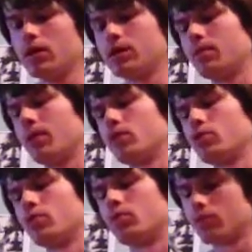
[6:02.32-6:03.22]

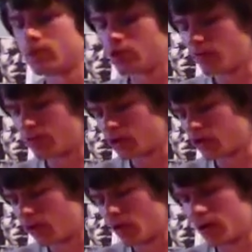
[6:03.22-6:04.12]
It's too much
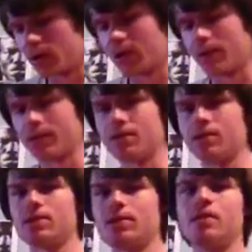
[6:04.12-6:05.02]
work, and it's
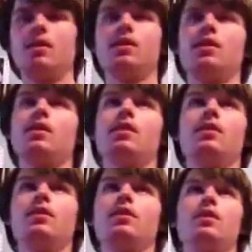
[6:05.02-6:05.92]
just
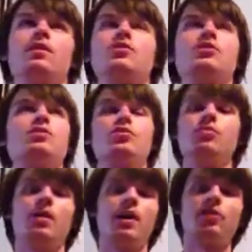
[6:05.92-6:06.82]
too
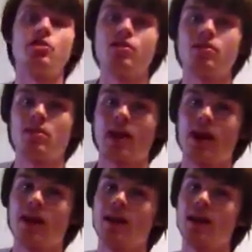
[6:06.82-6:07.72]
much,
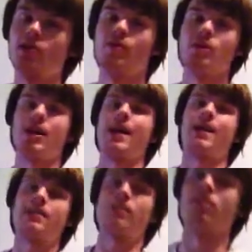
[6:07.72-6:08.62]
and too much
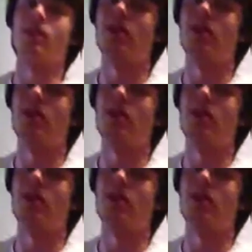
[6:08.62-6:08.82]
hassle